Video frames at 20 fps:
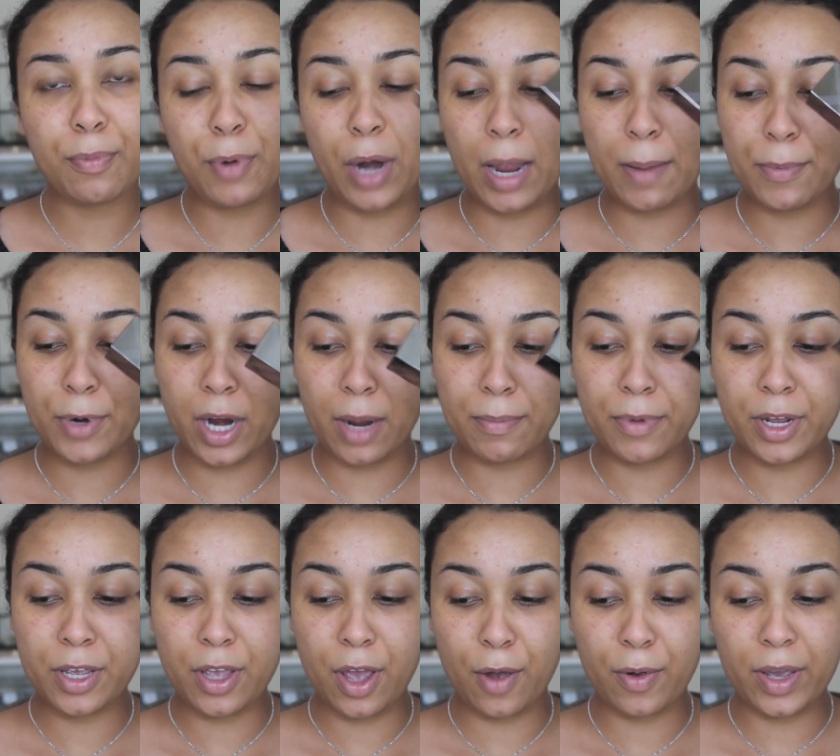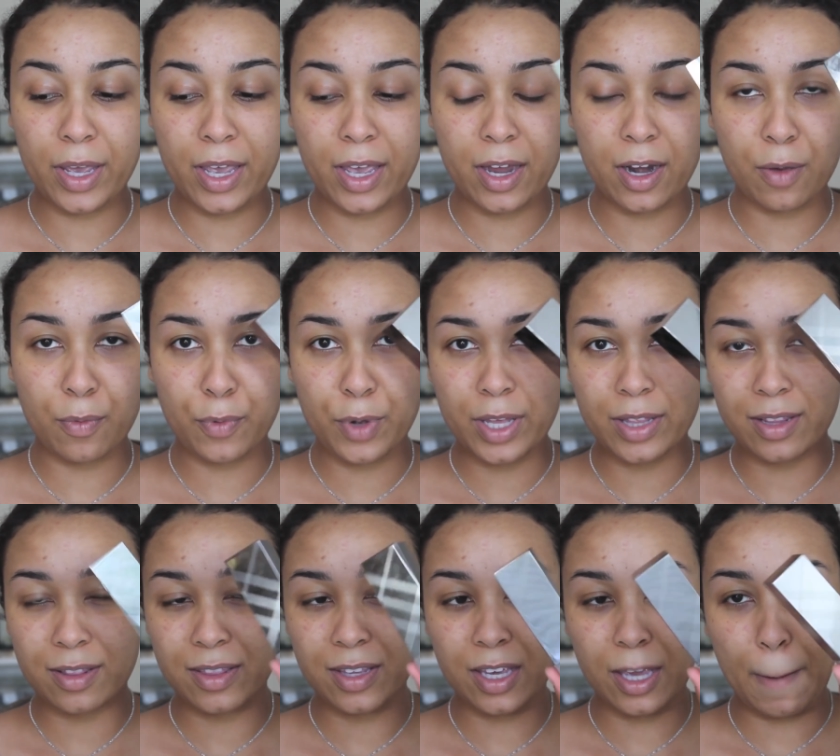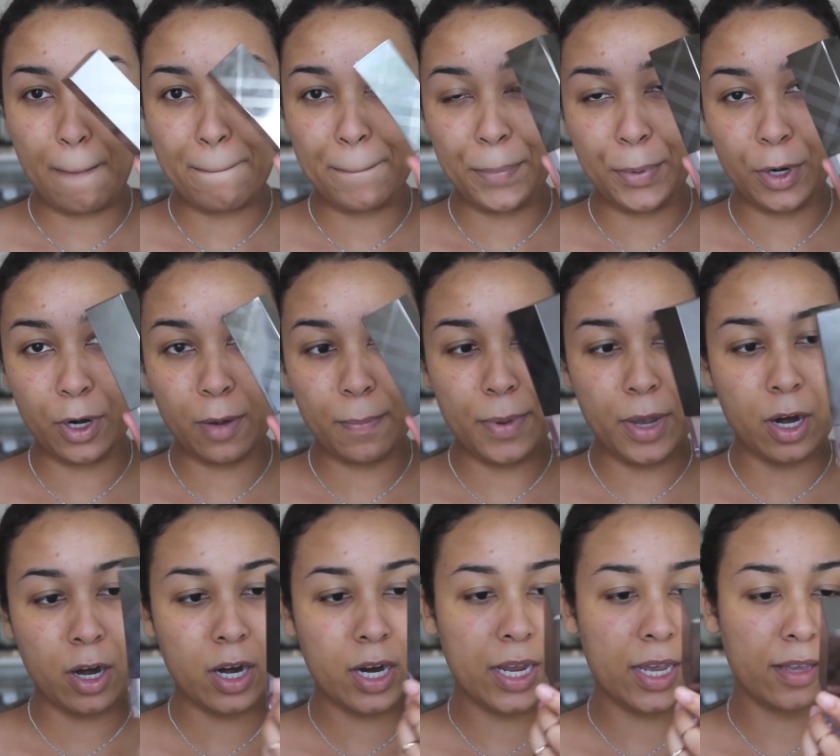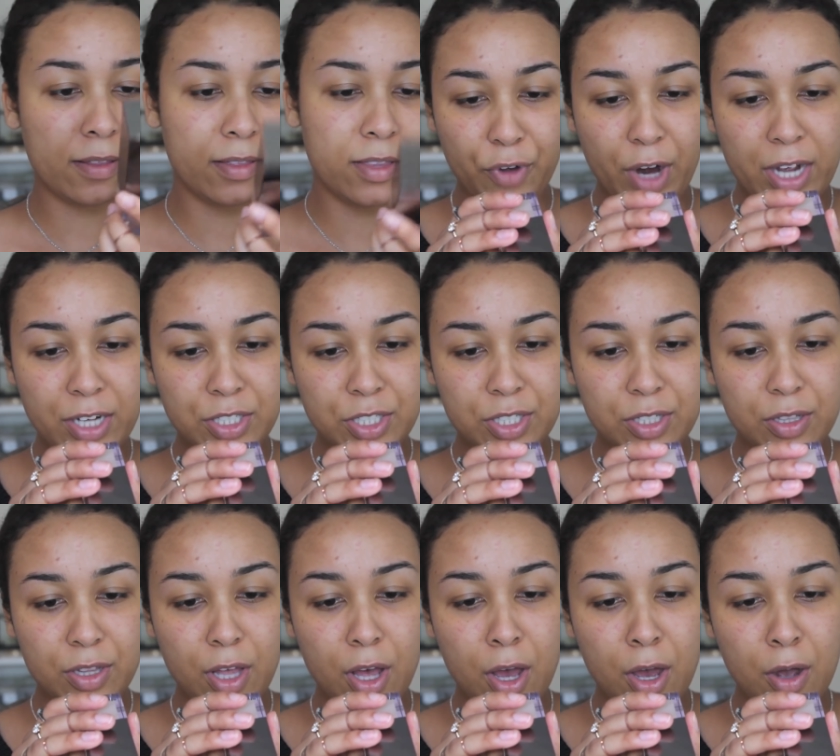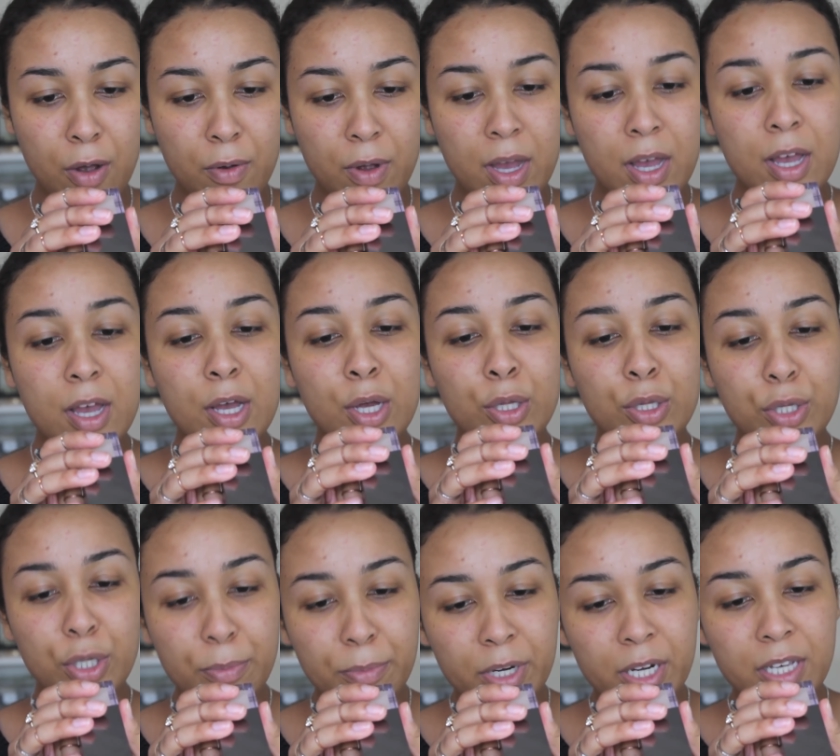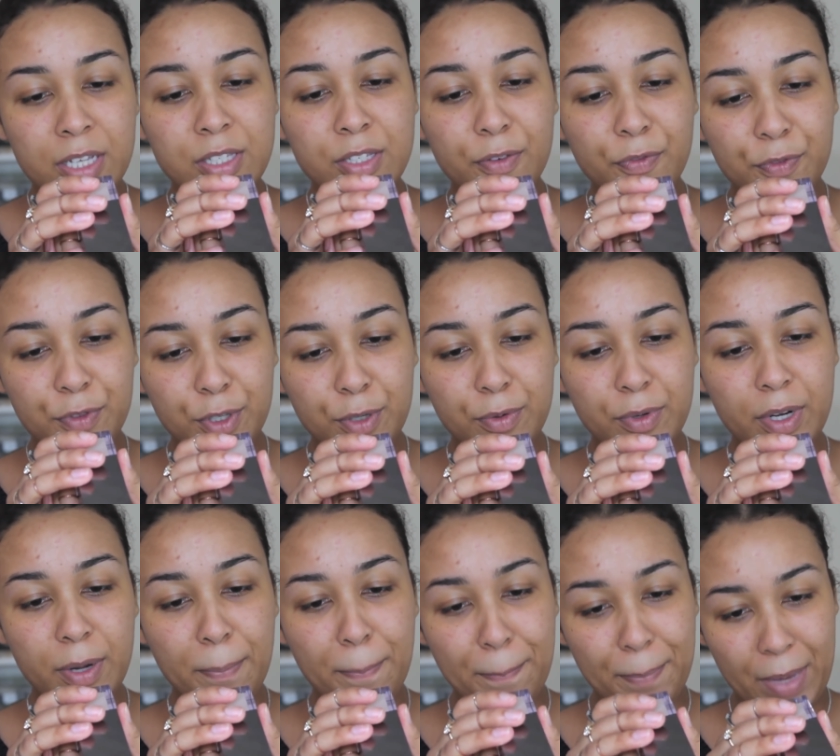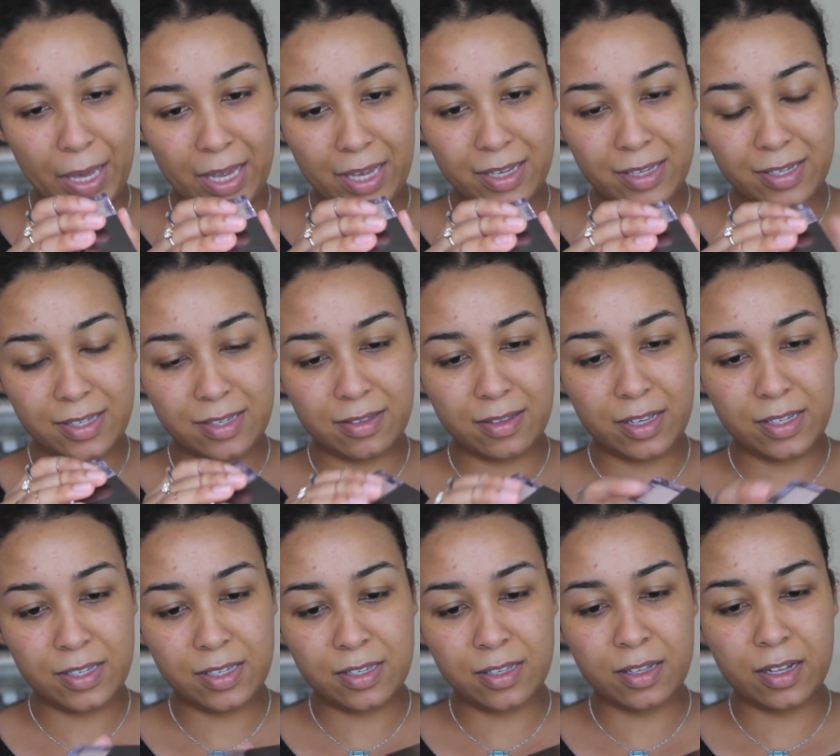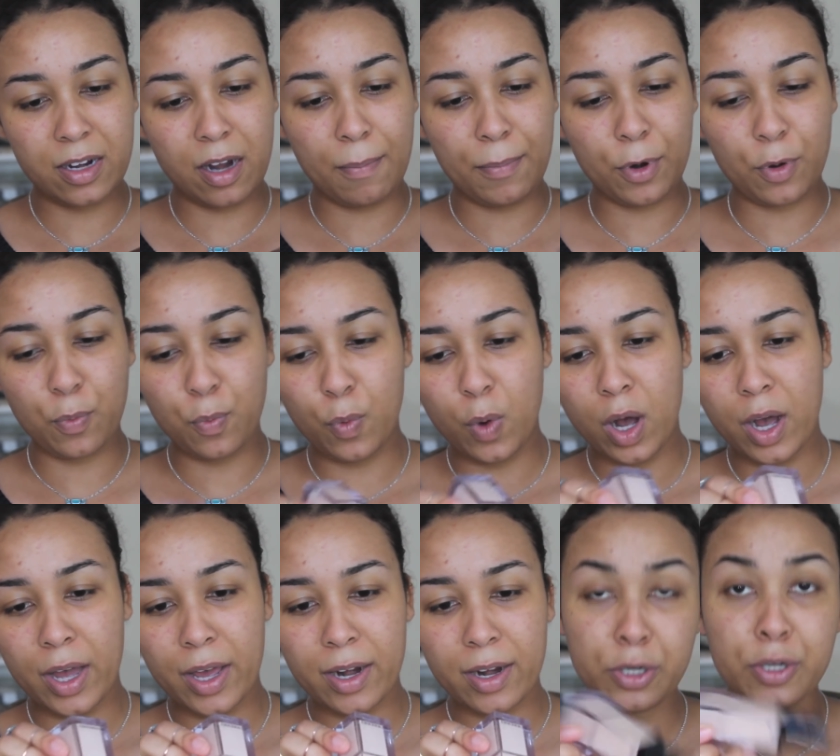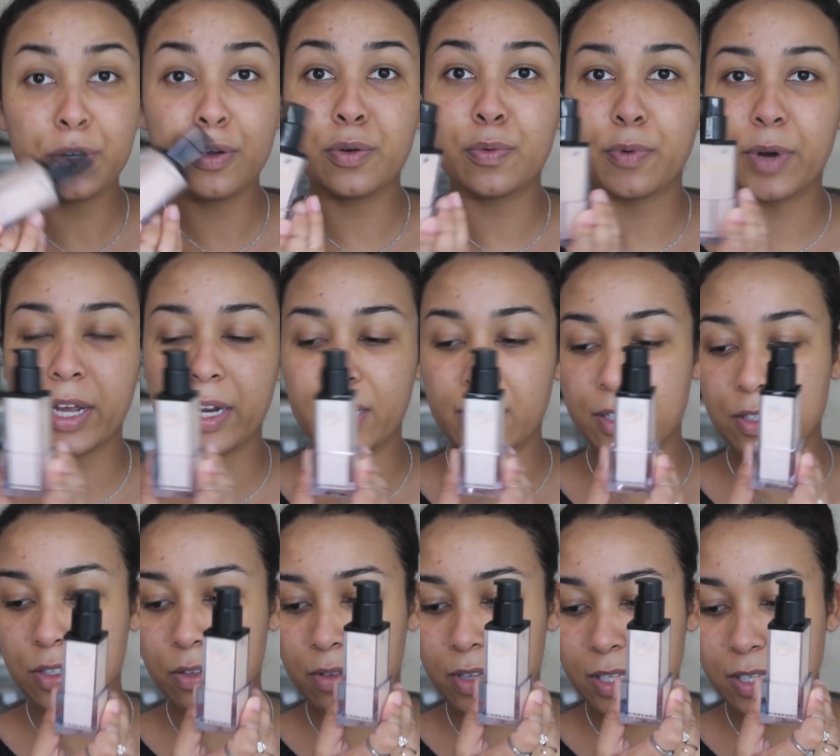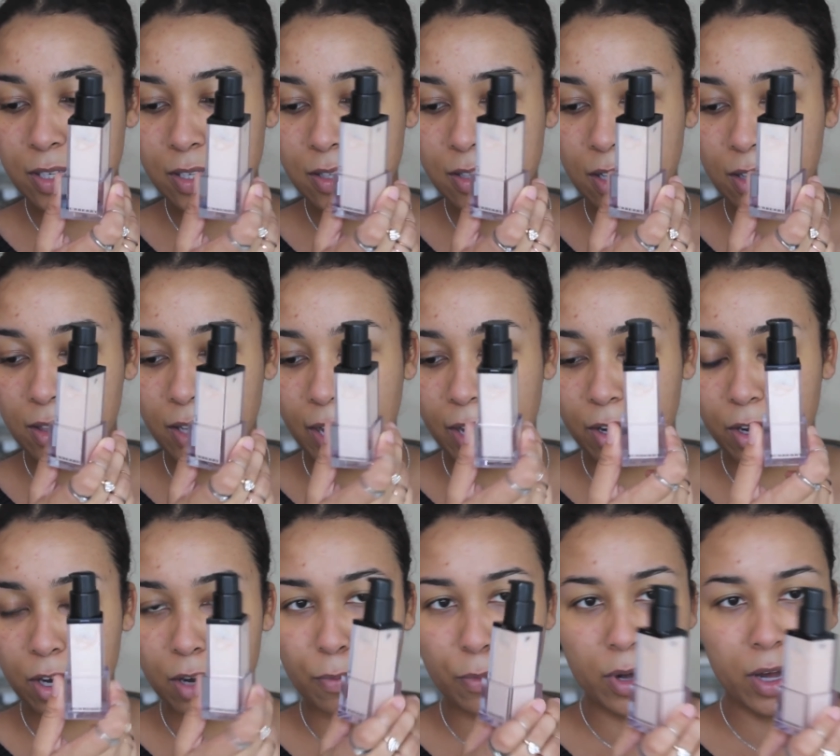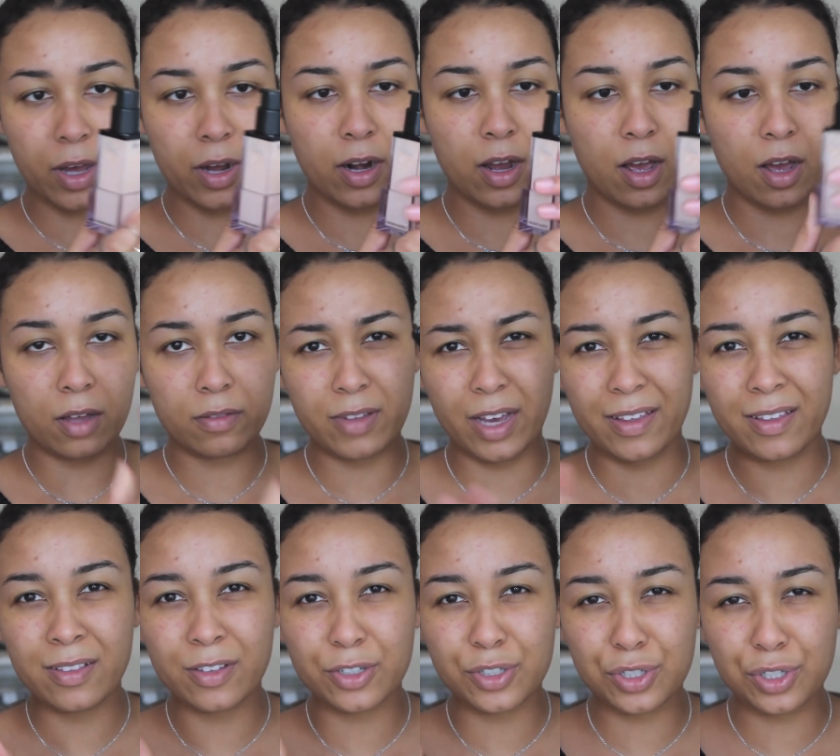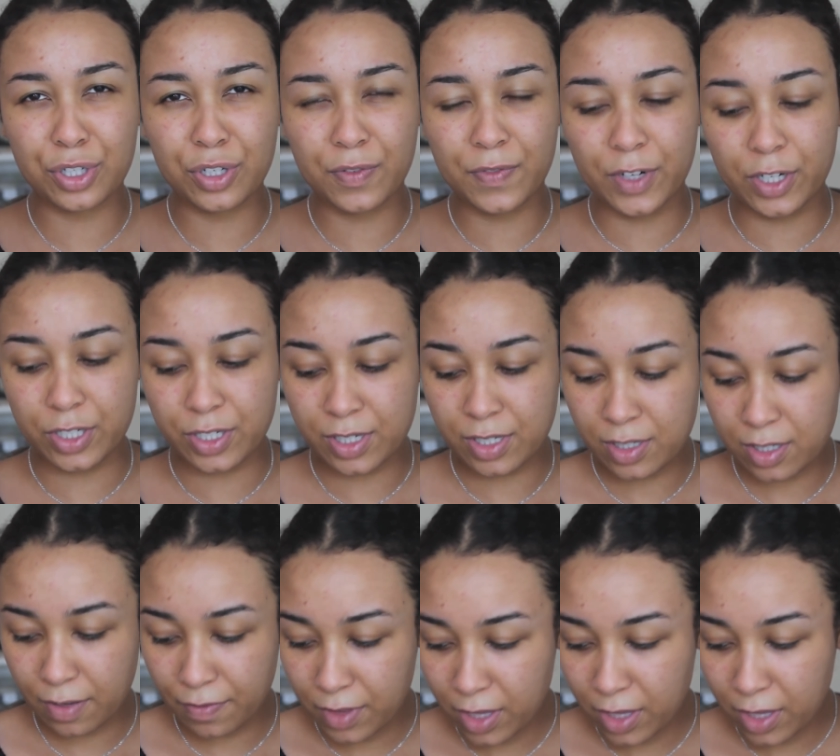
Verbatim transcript: primer, I'm going to go in with the Burberry Fresh Glow Luminous Fluid Base. This is in the number one Nude Radiant. So this is the lighter one. I think there's two versions of